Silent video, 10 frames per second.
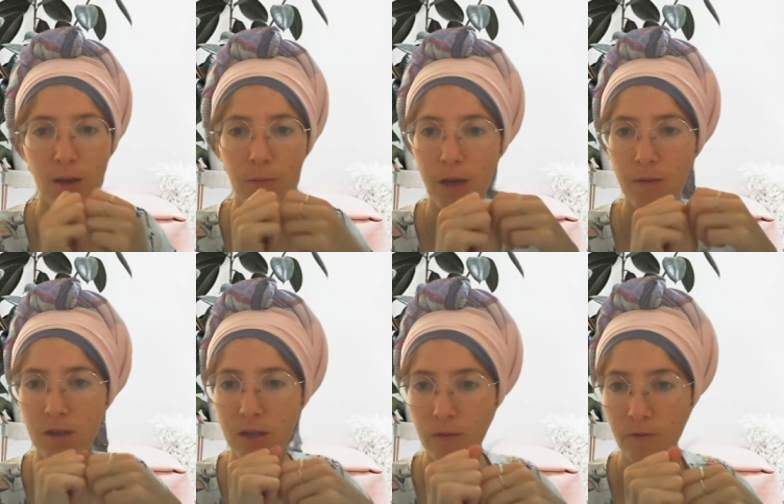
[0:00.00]
Mem
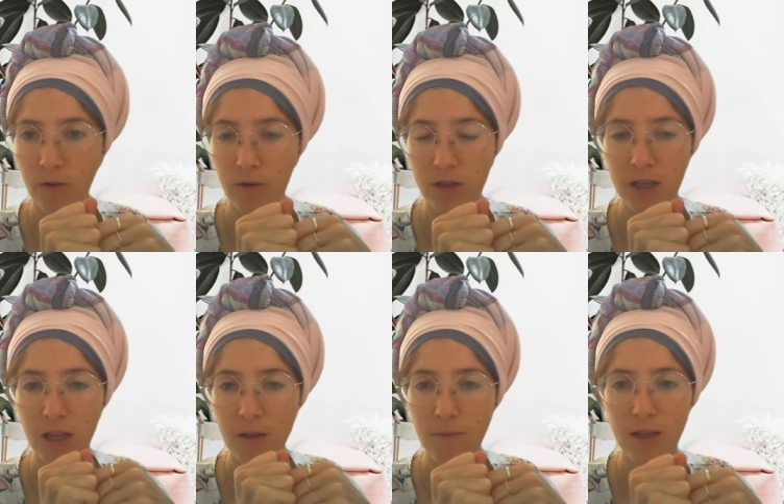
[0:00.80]
is 40
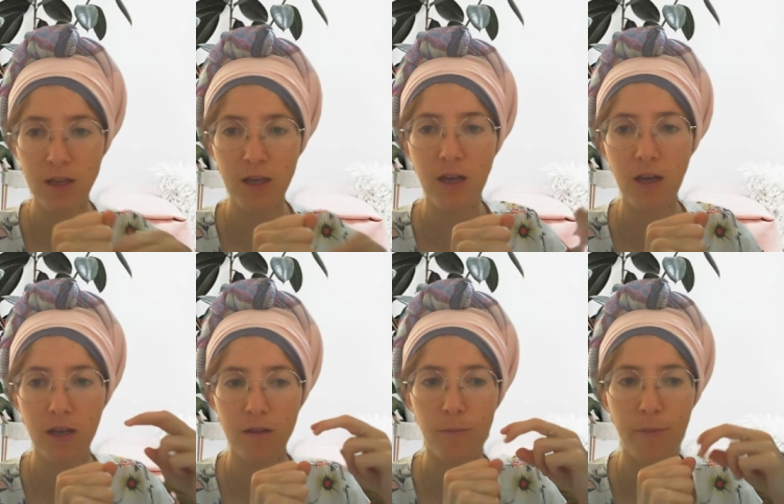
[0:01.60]
in Gematria
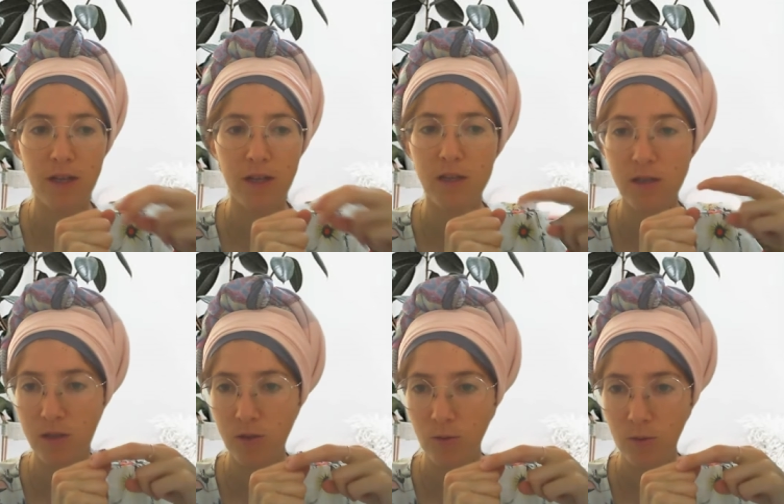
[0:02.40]
and bet is
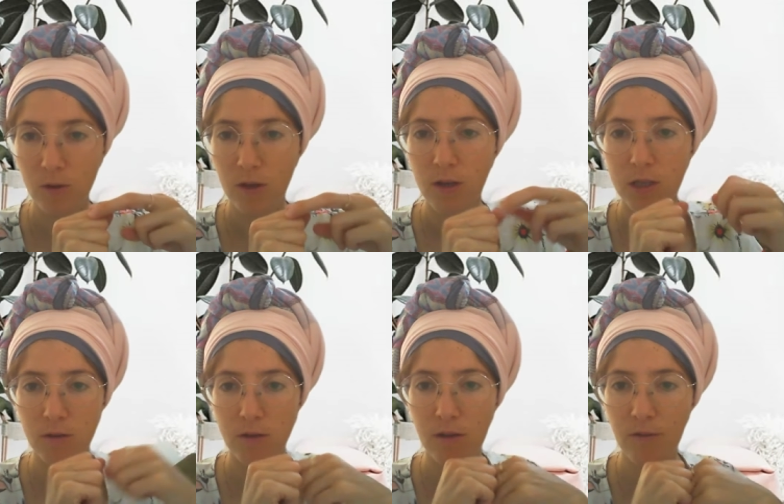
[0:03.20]
2. So
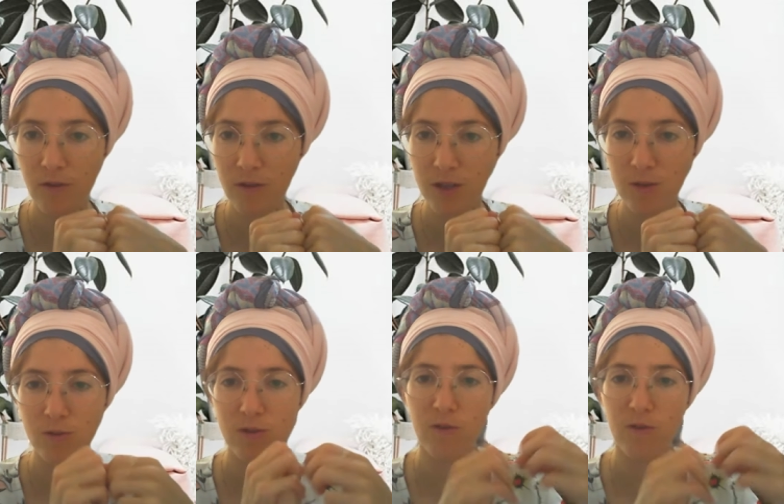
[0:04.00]
it's 42.
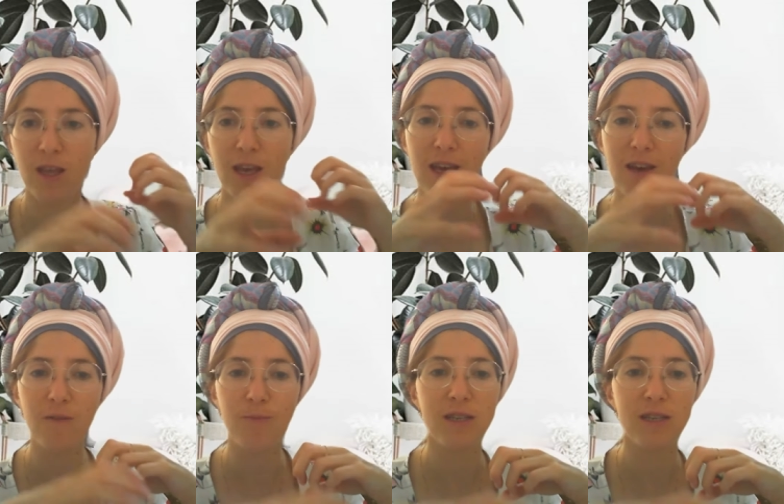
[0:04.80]
So in every
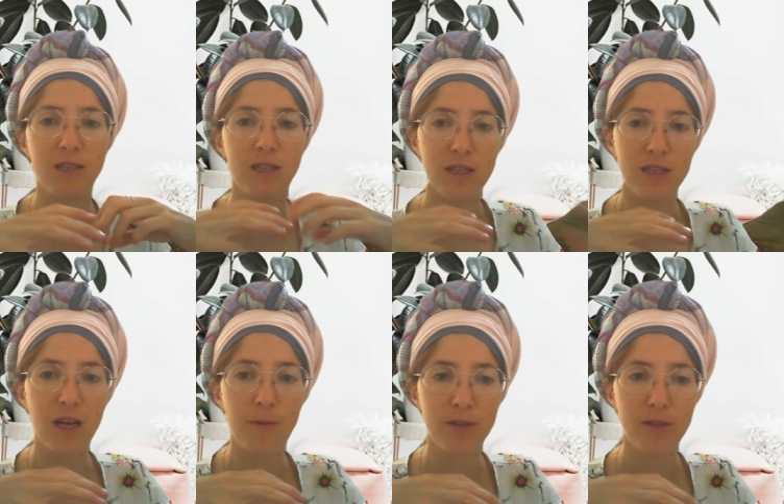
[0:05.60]
place they
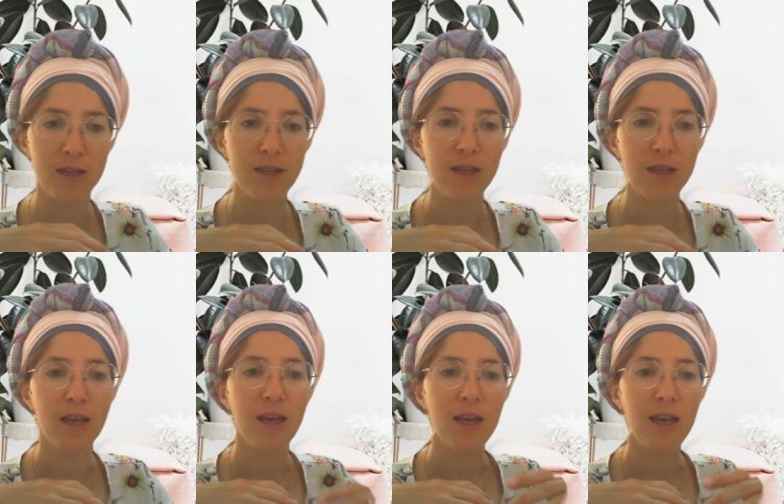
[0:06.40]
stopped in
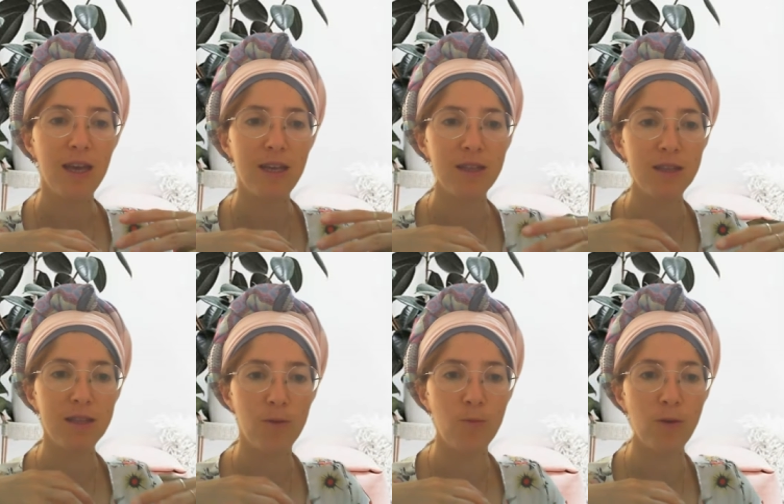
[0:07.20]
and
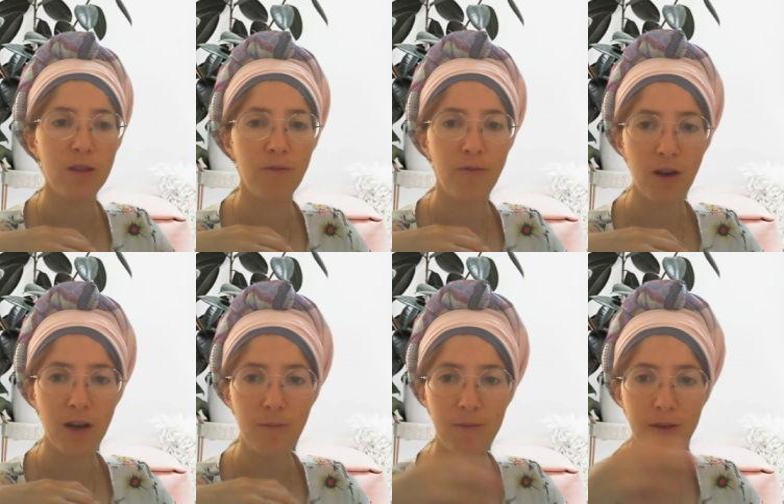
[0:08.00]
they went
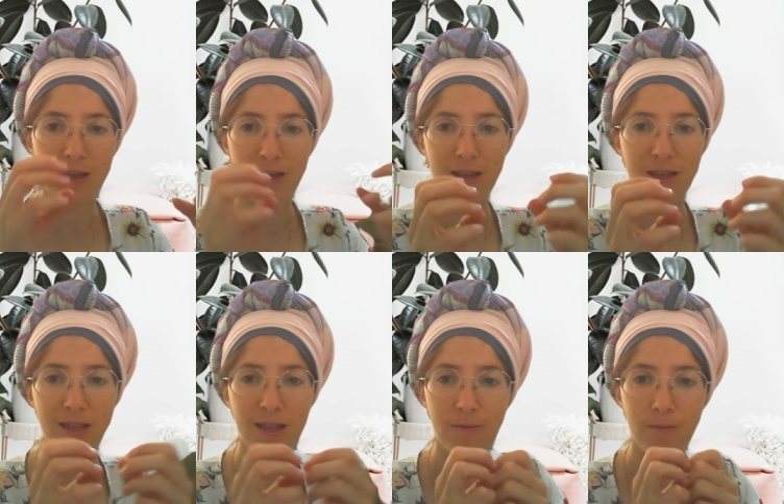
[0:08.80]
from, and it
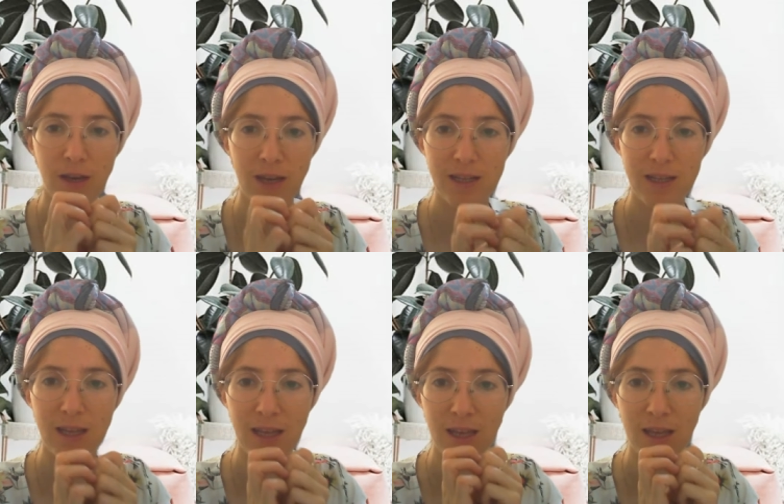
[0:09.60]
gets
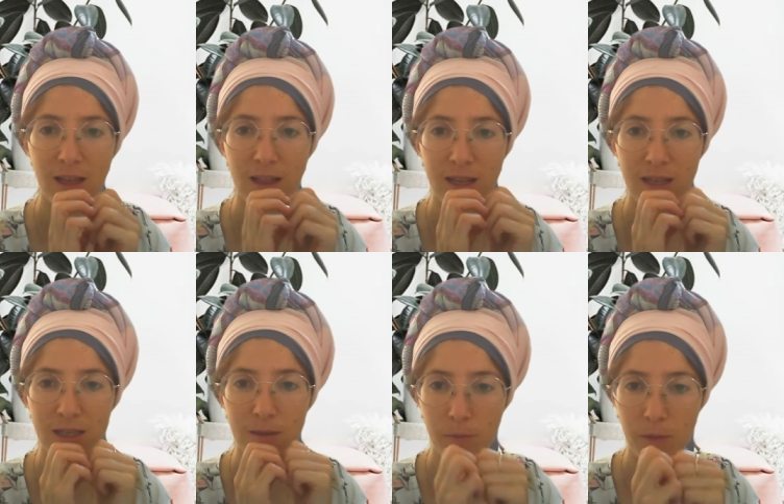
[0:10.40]
the
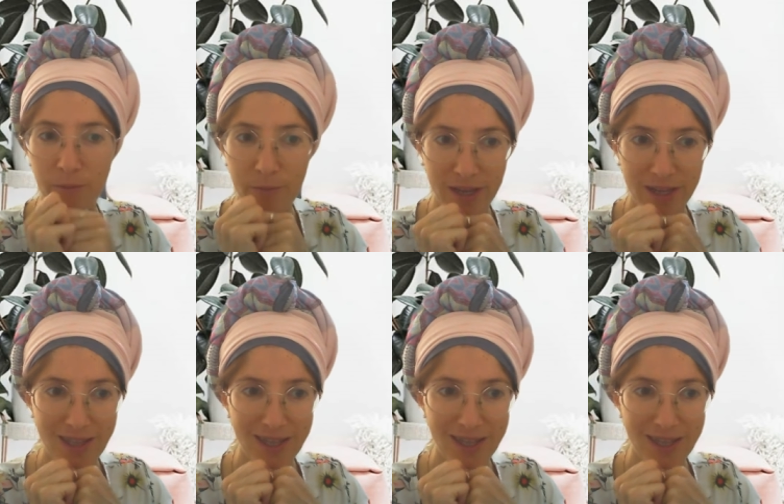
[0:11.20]
letters mem bet.